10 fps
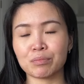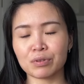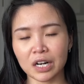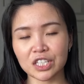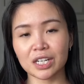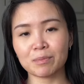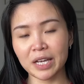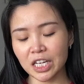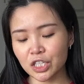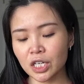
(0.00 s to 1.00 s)
project
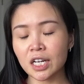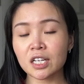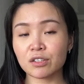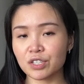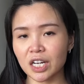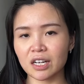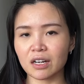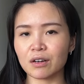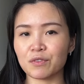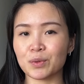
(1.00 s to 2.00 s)
page, so check it
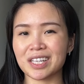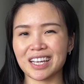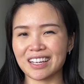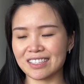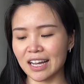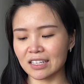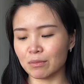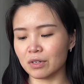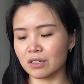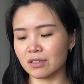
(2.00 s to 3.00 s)
out if you want like exact
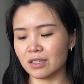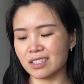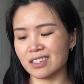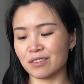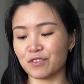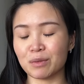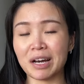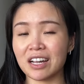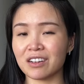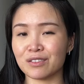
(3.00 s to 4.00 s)
numbers. This is a free
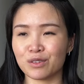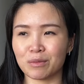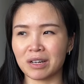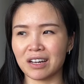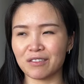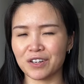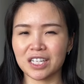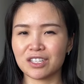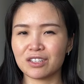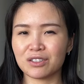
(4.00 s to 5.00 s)
pattern, so I'm not
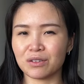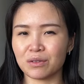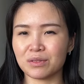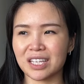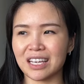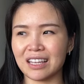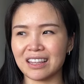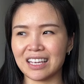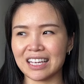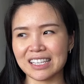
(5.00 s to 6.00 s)
afraid to say
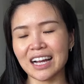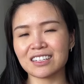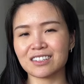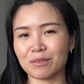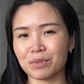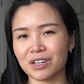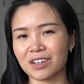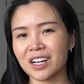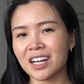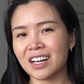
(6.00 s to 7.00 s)
the exact
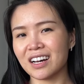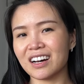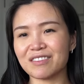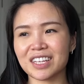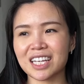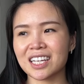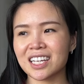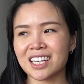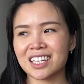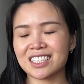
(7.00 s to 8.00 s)
number of like
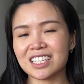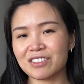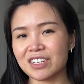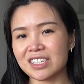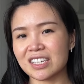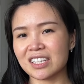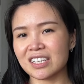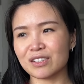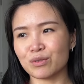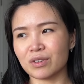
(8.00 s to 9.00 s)

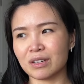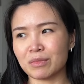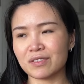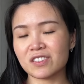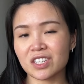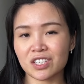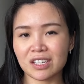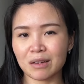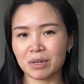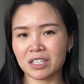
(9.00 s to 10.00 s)
decreases or number of stitches
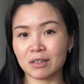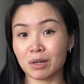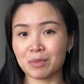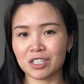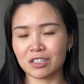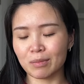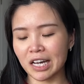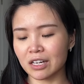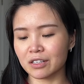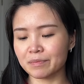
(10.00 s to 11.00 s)
that I picked up compared to the
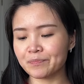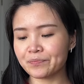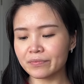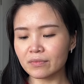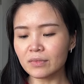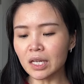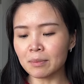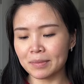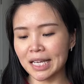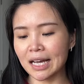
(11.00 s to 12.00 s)
pattern.
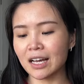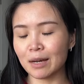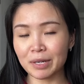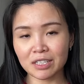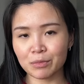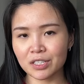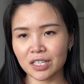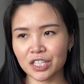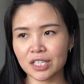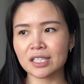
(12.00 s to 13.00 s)
But yeah, I picked up more
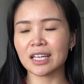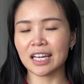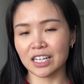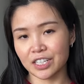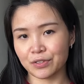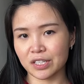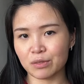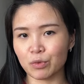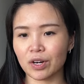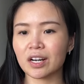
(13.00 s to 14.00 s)
stitches and I decreased
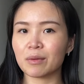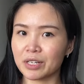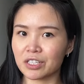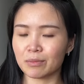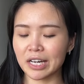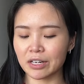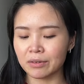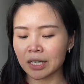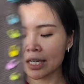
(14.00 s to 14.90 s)
more compared to the pattern.